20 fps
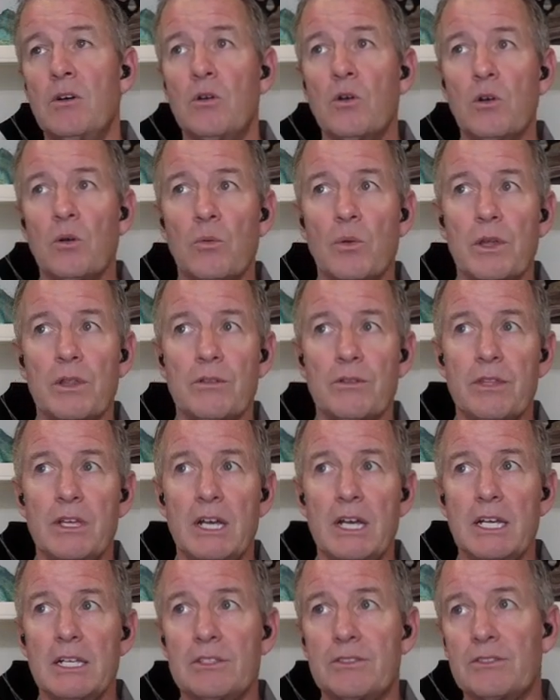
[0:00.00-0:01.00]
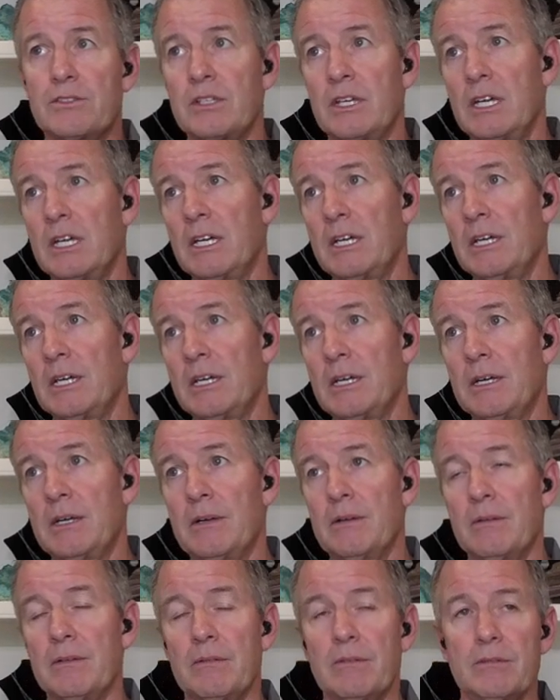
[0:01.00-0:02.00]
or whether that's
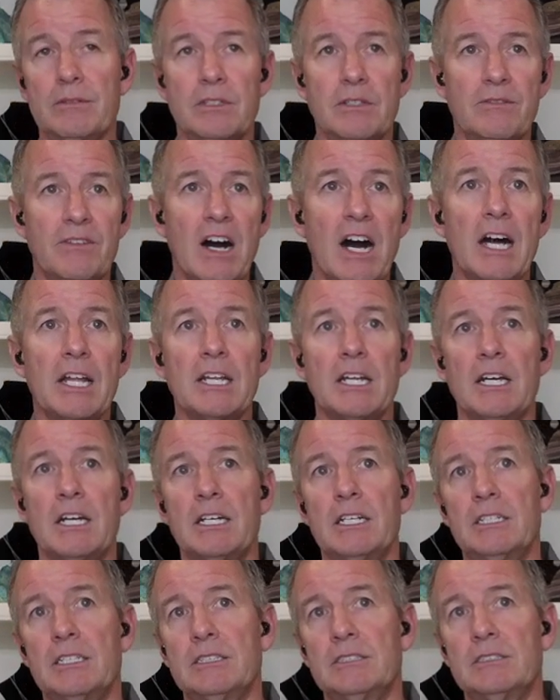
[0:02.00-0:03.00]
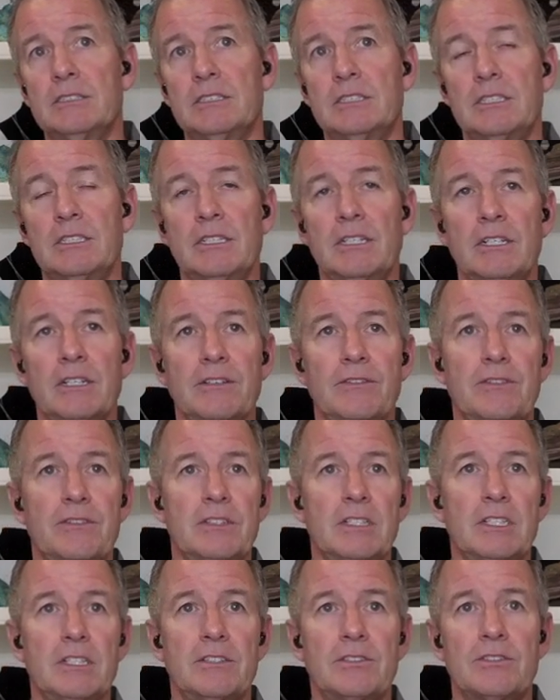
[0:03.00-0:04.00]
Nevada,
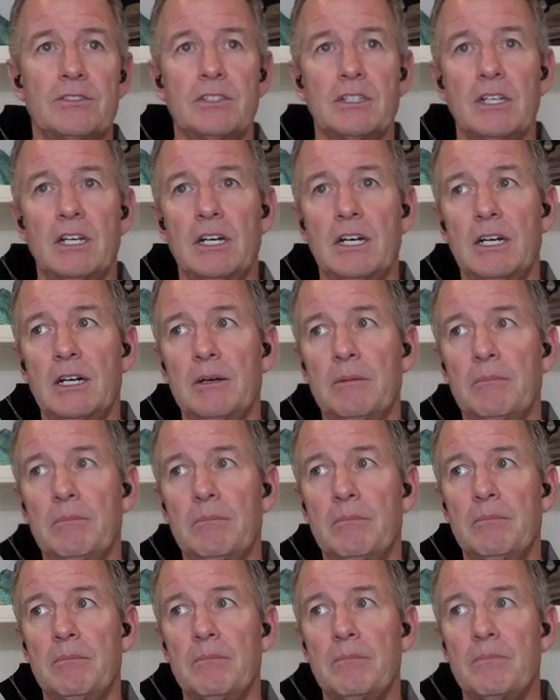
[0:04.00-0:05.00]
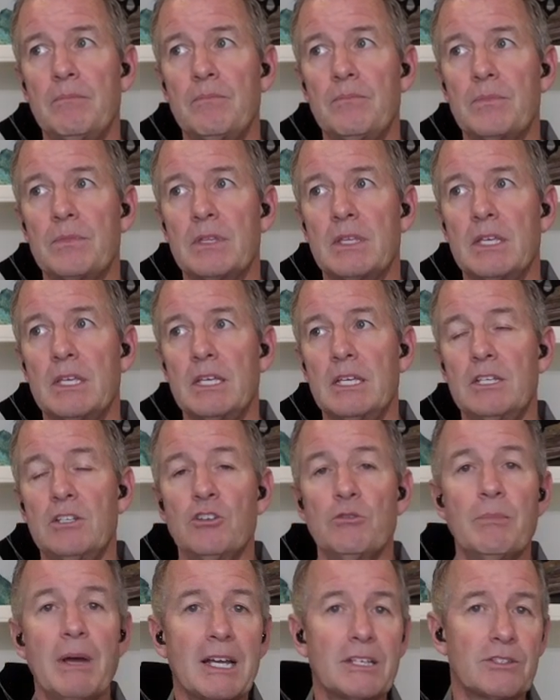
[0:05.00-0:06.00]
it's in
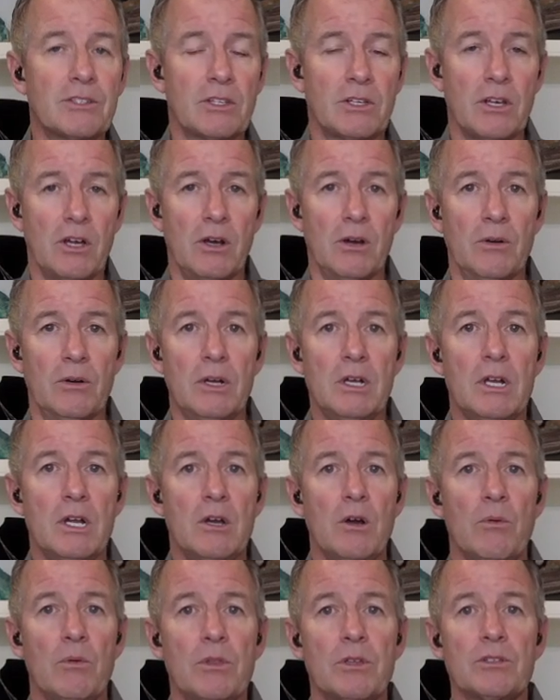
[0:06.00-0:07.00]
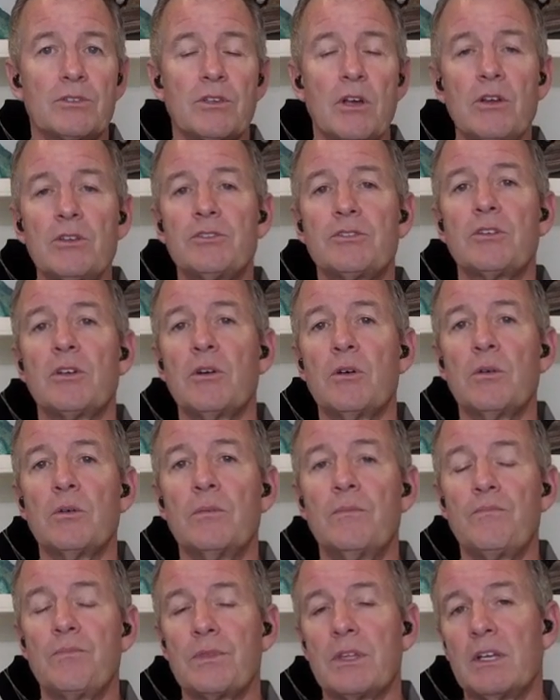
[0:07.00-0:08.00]
New Mexico. Well, there's
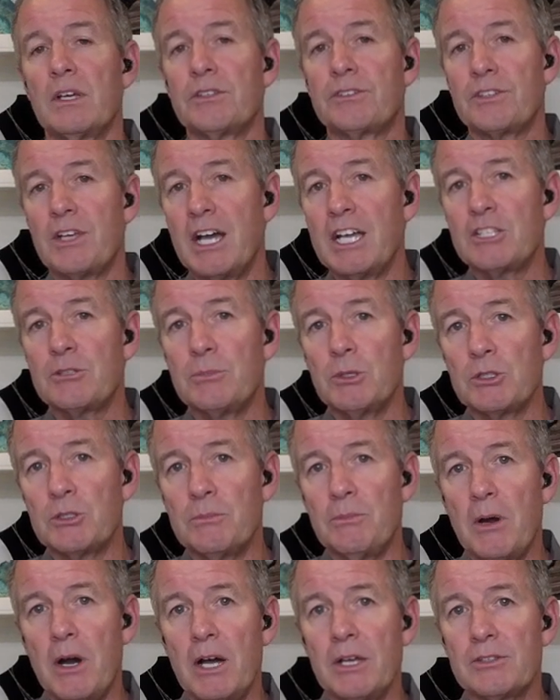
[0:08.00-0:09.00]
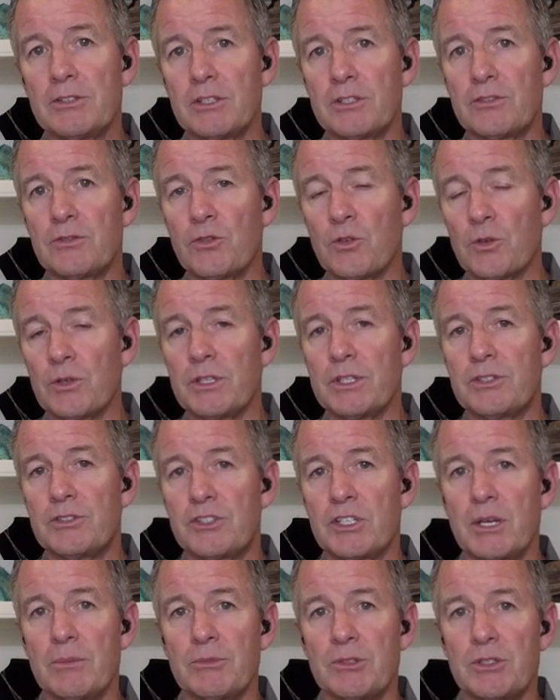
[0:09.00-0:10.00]
also sizable deposits for this
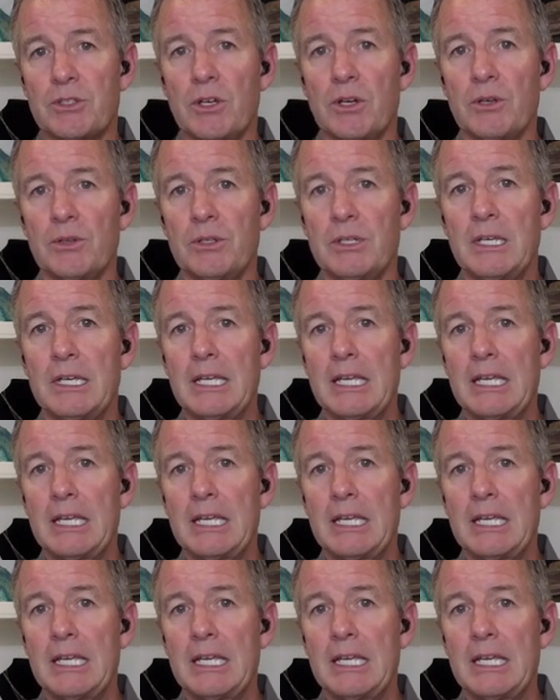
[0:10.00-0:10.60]
gemstone